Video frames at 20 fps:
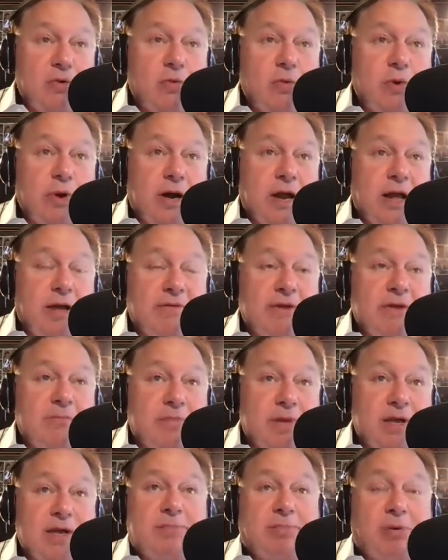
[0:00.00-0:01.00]
We're having
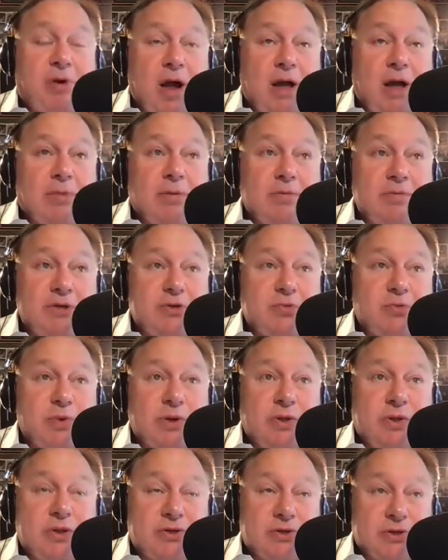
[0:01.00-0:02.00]
big problems
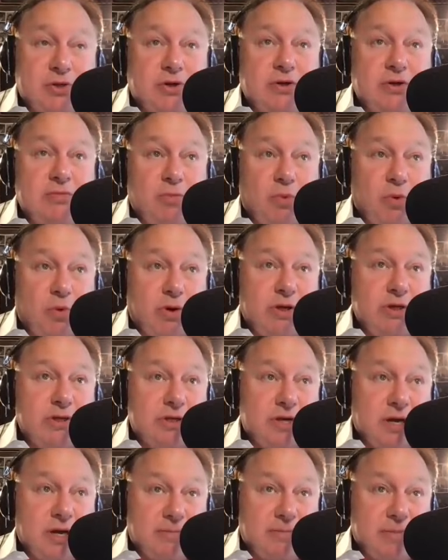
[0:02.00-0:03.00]
with certain
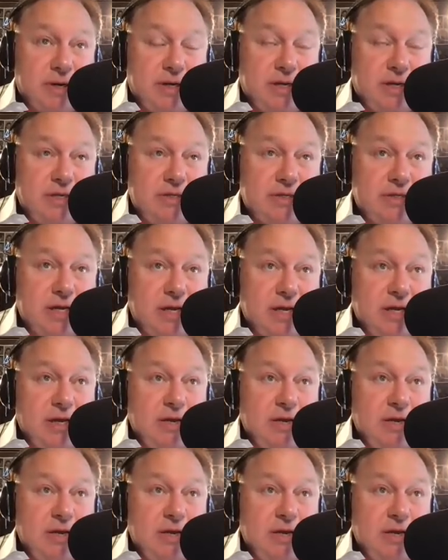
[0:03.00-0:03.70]
mortgage companies